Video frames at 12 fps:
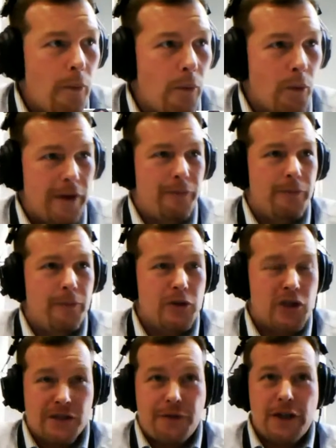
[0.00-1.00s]
We've
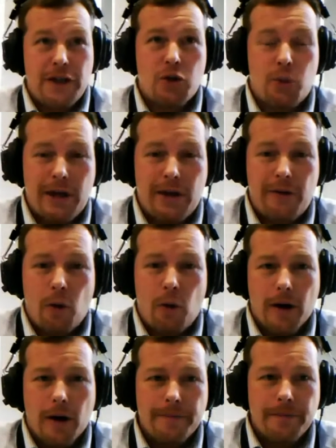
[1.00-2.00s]
just finished week
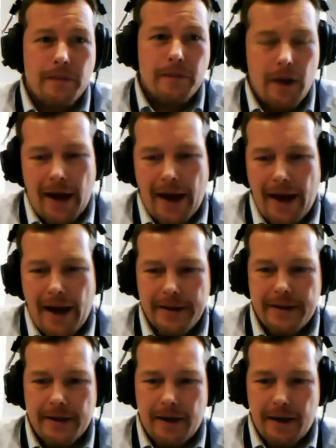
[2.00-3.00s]
4,
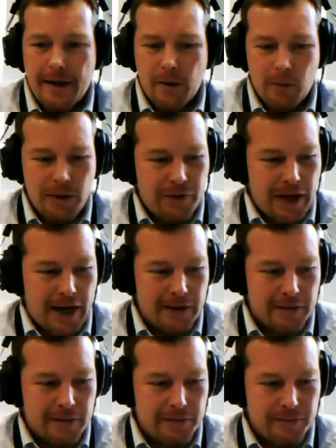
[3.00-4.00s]
and we've
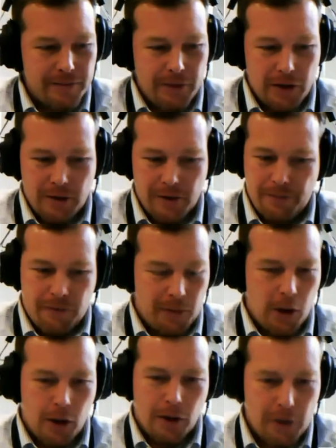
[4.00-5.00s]
got, you know,
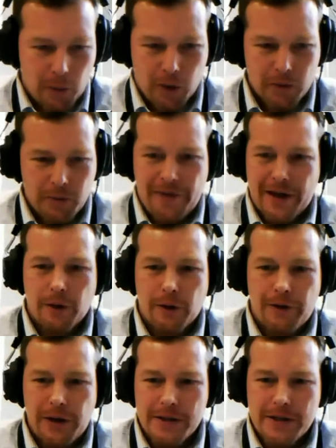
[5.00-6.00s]
from all over the world, we've had our
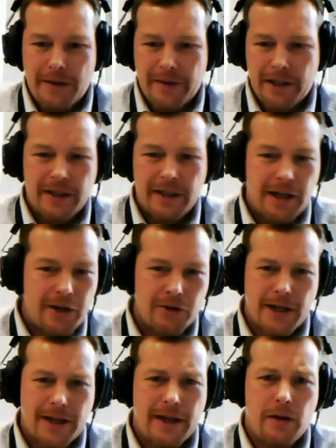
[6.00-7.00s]
videos coming in, and I know,
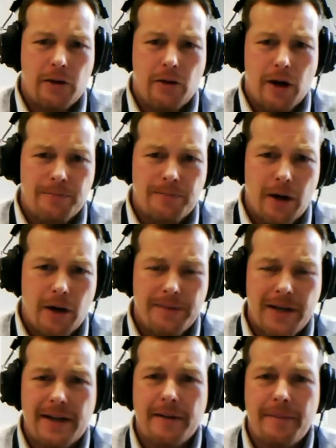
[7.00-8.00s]
Diane, you're
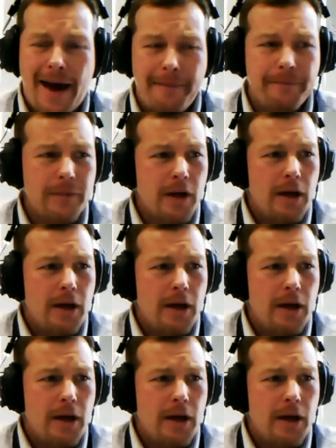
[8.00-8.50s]
updating the map.